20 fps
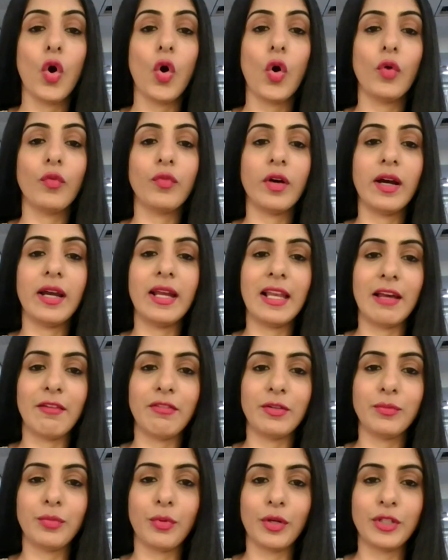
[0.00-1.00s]
over
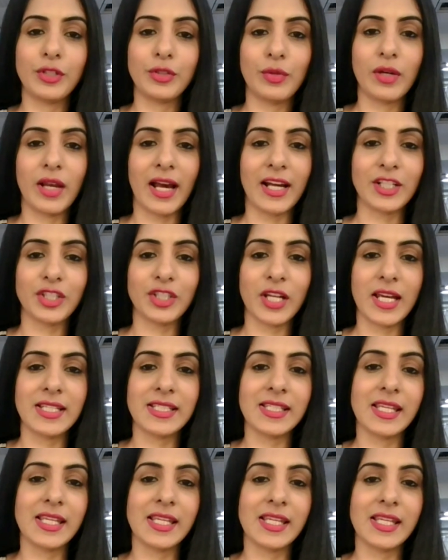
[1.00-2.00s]
eleven point two lakh
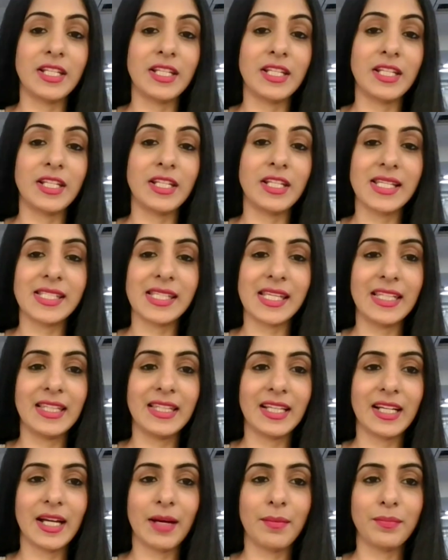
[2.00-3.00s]
shares, equity shares in
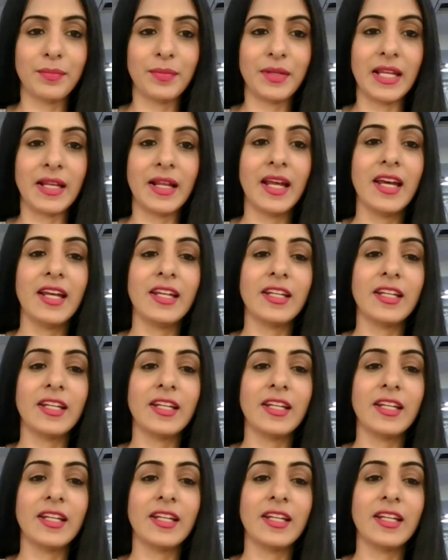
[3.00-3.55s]
the company.